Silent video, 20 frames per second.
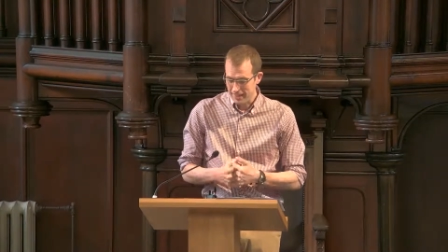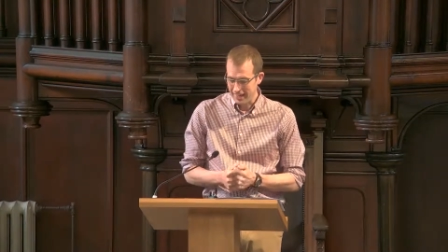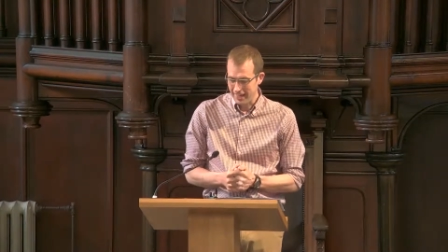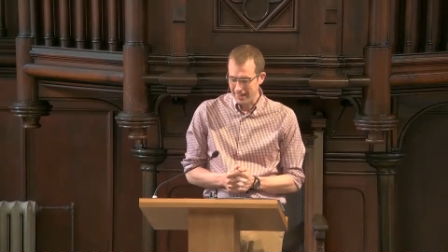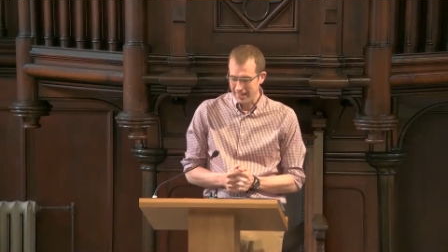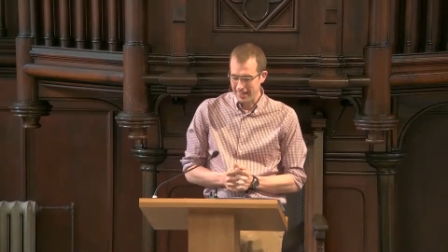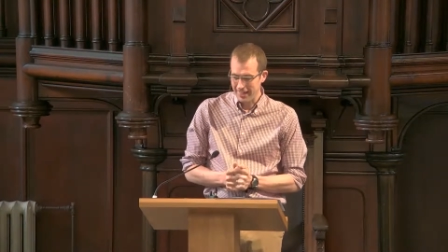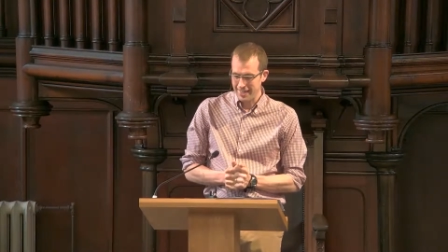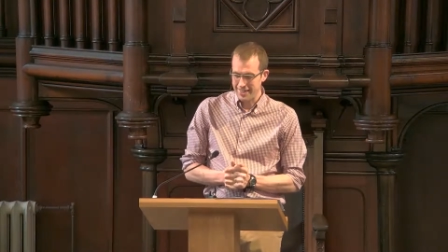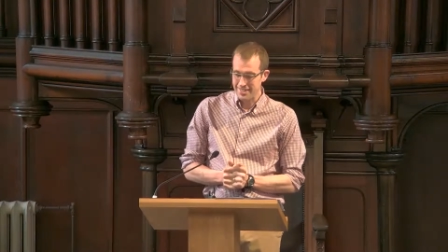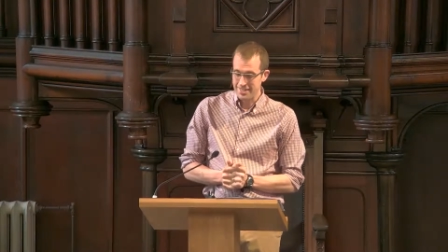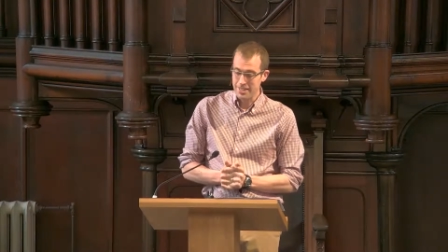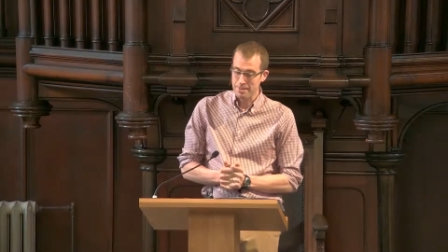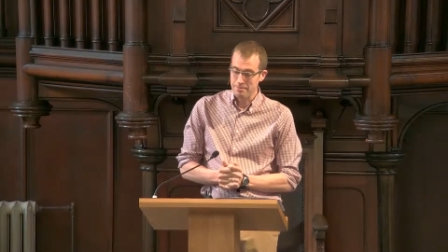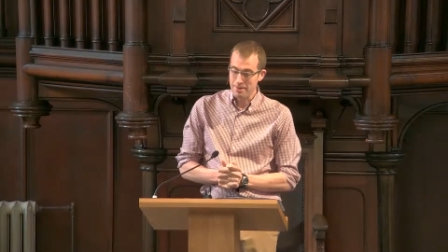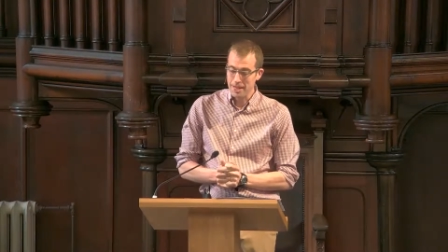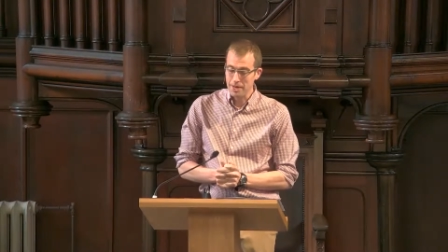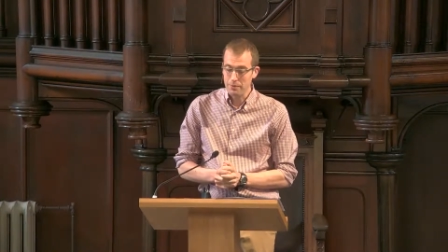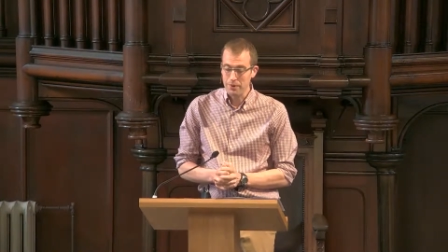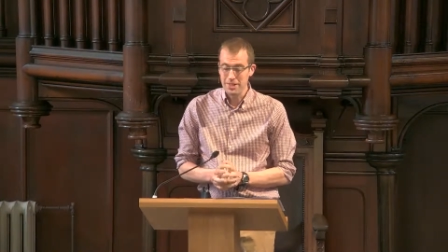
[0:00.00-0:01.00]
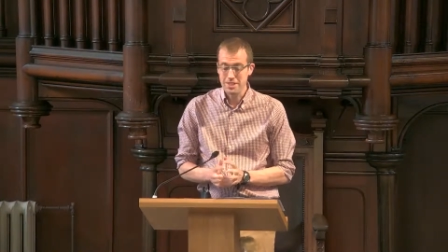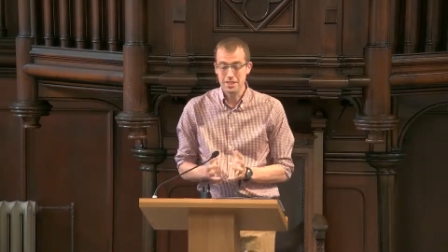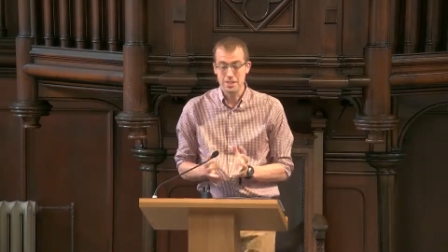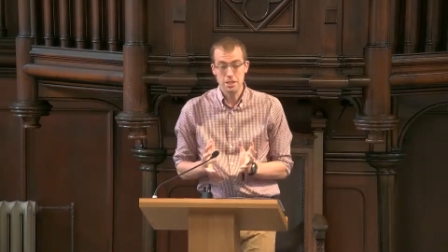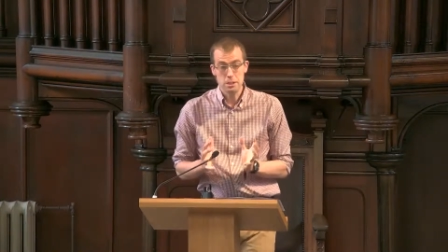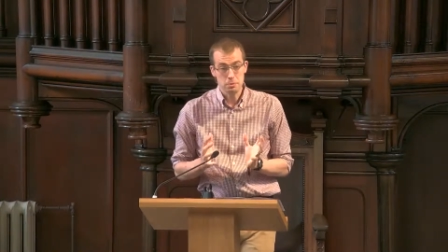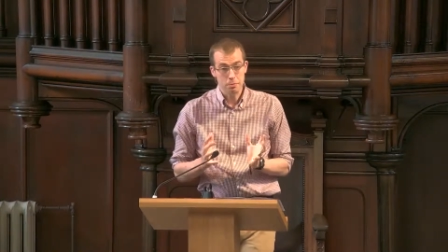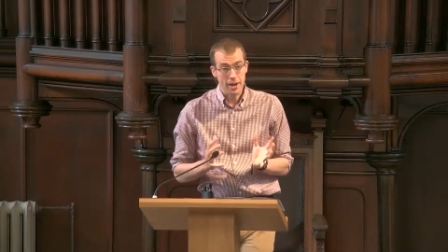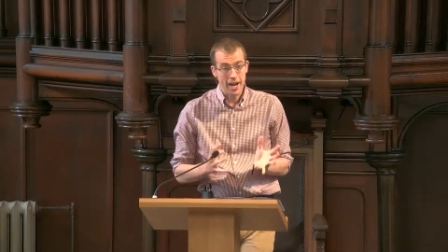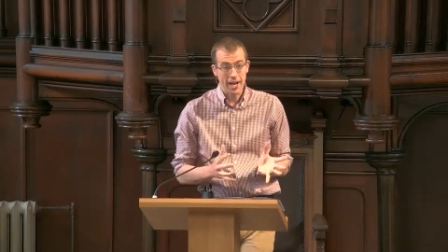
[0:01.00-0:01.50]
And in many ways,
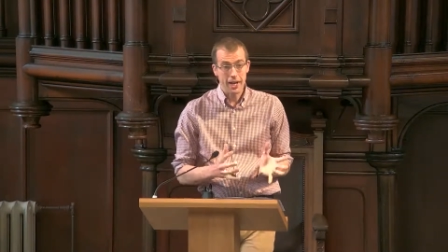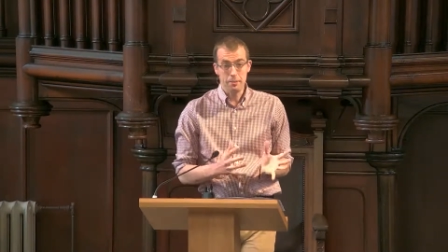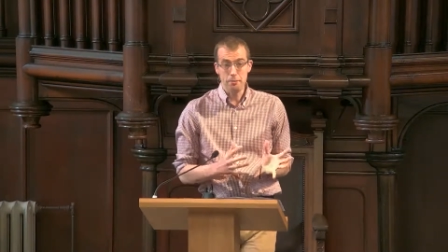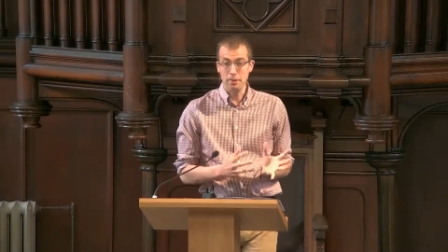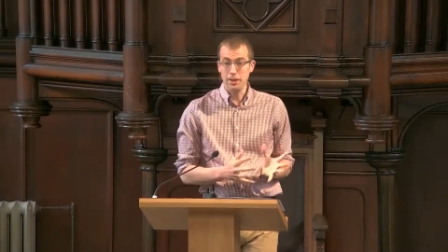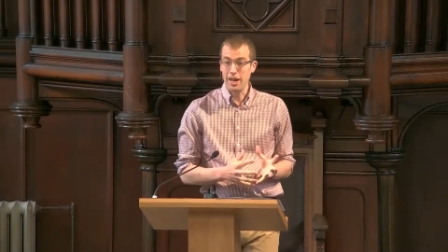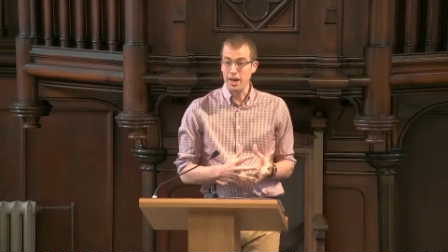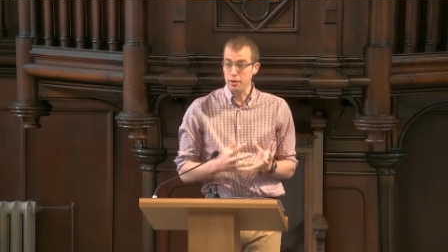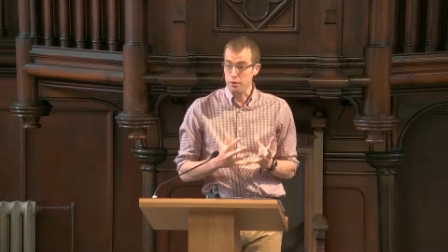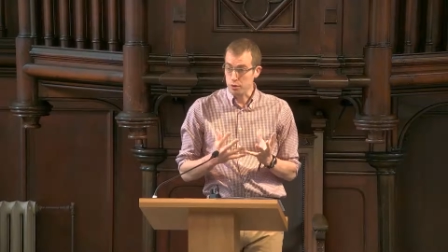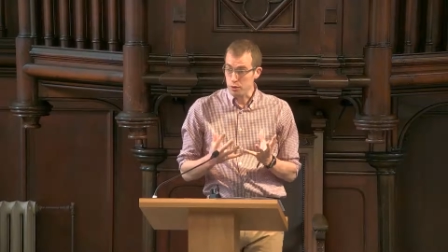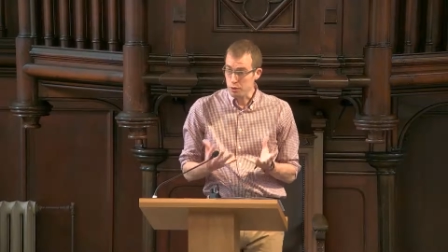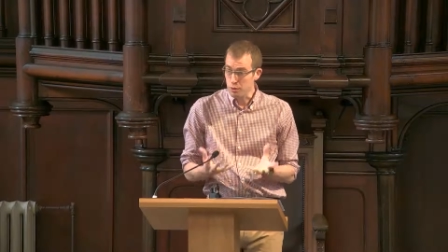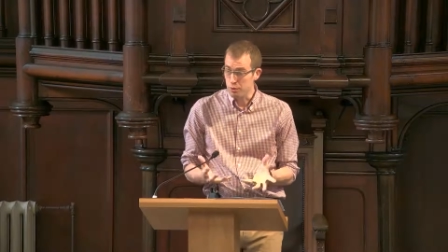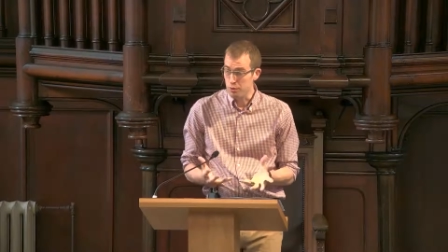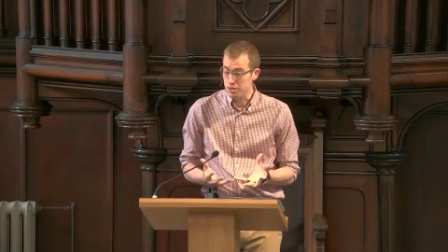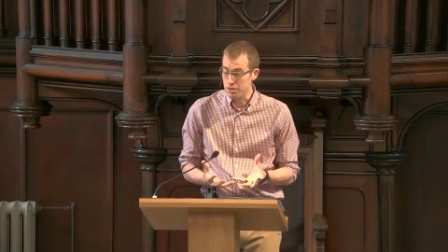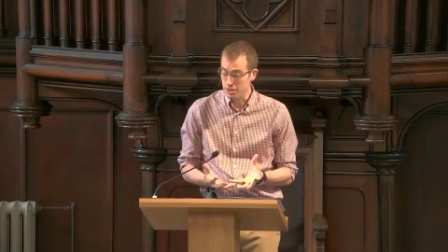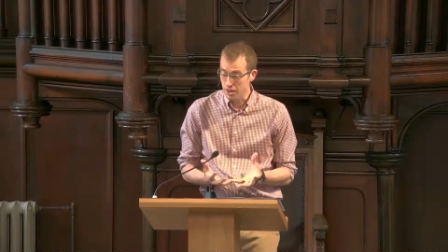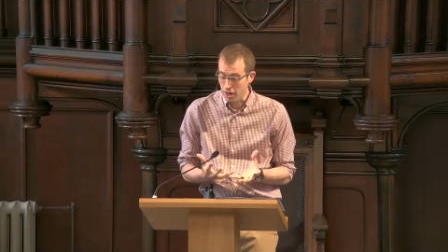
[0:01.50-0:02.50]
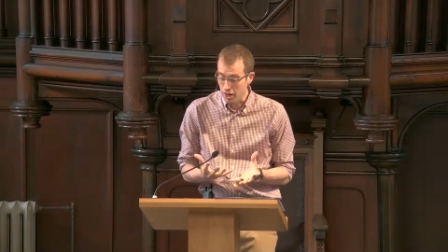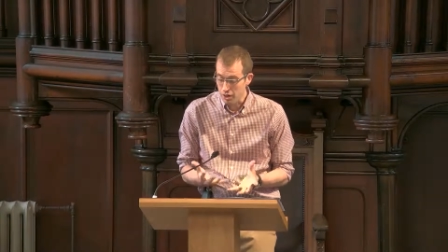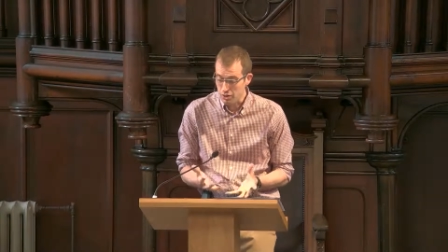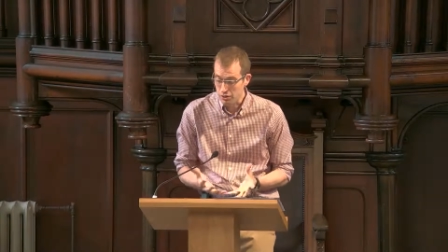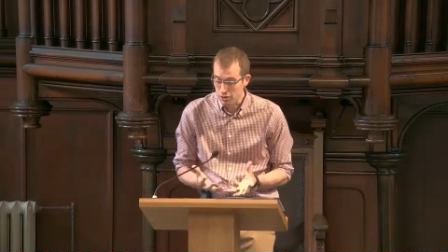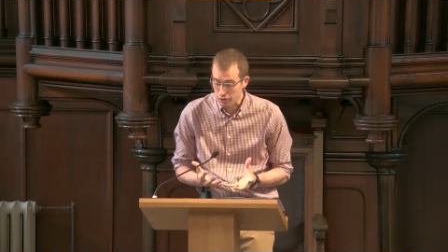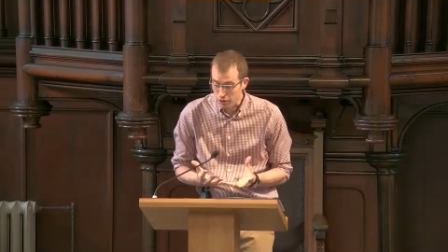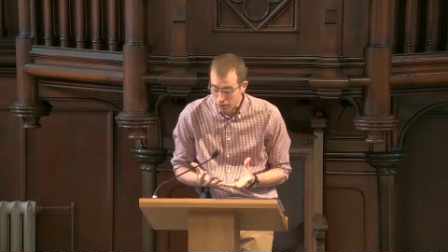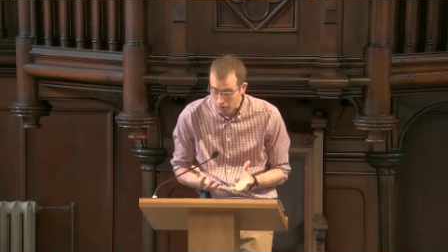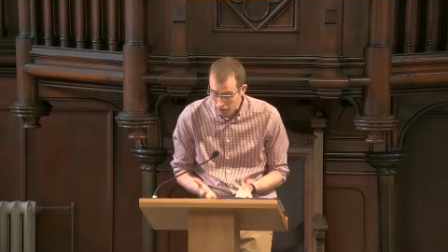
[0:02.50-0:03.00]
this parable arose out
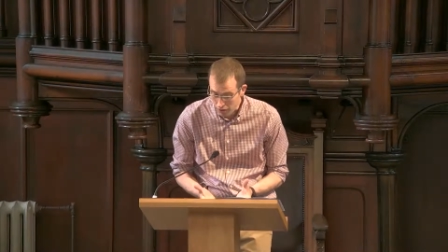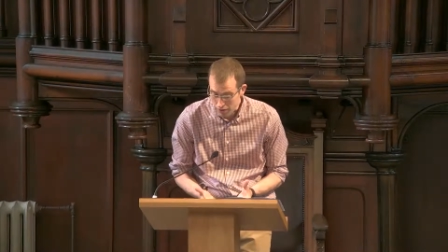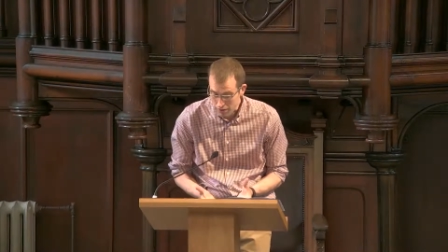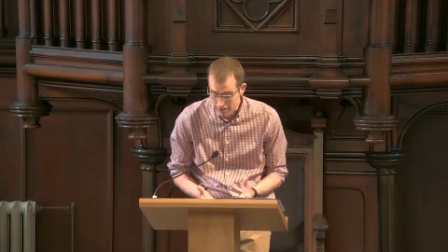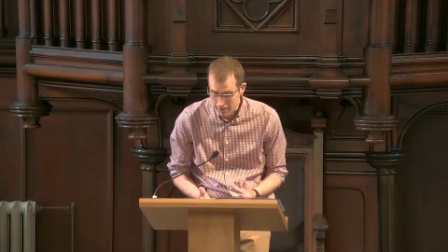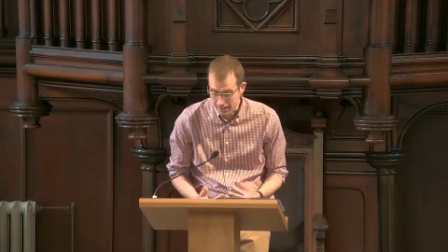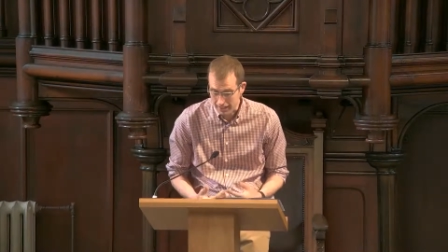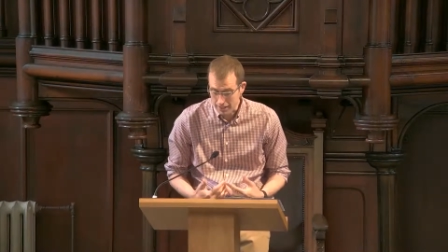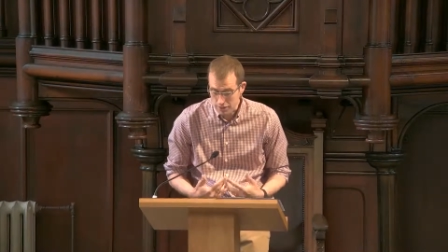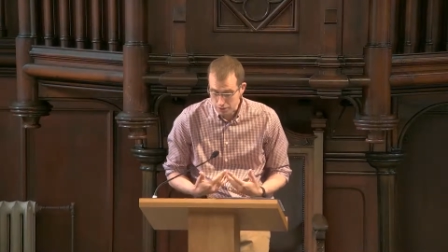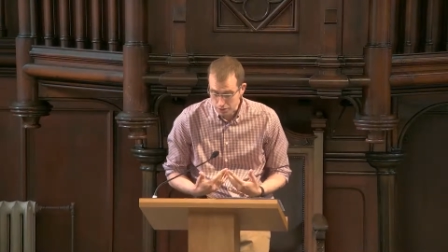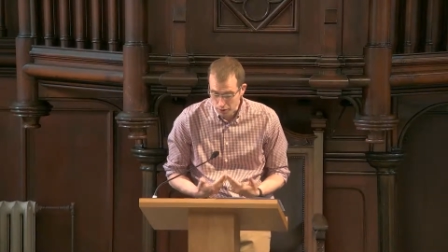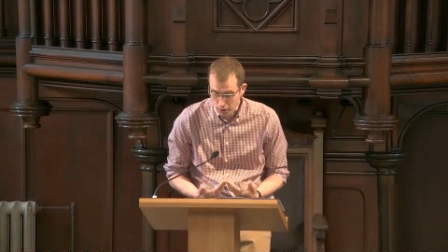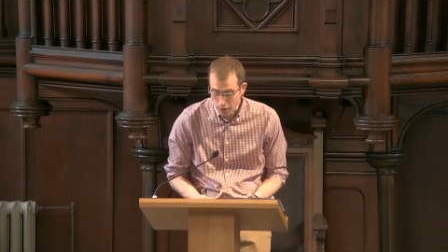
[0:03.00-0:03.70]
of the context